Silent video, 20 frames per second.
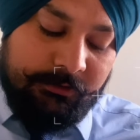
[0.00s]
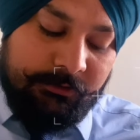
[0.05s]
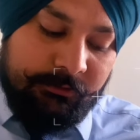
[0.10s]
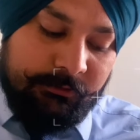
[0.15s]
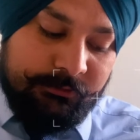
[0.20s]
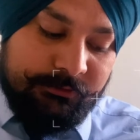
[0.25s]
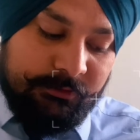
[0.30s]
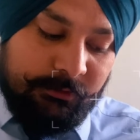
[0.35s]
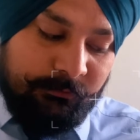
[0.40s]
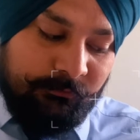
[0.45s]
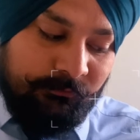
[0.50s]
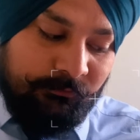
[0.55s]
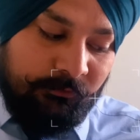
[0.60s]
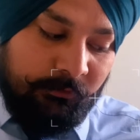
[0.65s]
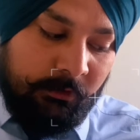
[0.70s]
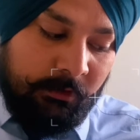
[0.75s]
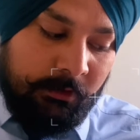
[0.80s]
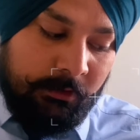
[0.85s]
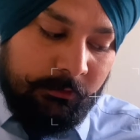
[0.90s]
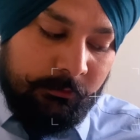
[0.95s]
to some
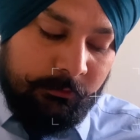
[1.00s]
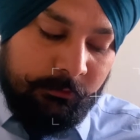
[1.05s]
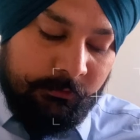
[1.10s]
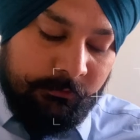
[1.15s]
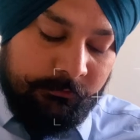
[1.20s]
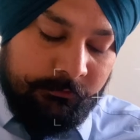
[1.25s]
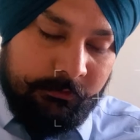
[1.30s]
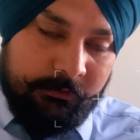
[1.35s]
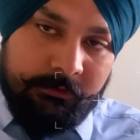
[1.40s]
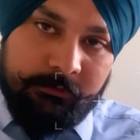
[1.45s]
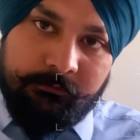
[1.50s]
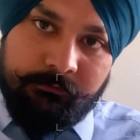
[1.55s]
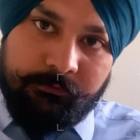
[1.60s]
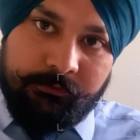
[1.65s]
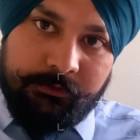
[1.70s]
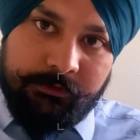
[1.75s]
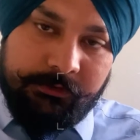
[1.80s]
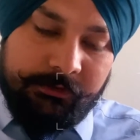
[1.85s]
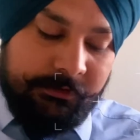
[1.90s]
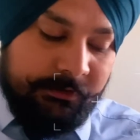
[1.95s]
far off
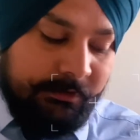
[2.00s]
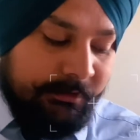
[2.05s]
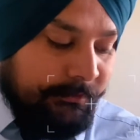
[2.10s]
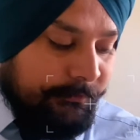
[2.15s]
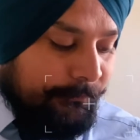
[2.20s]
world.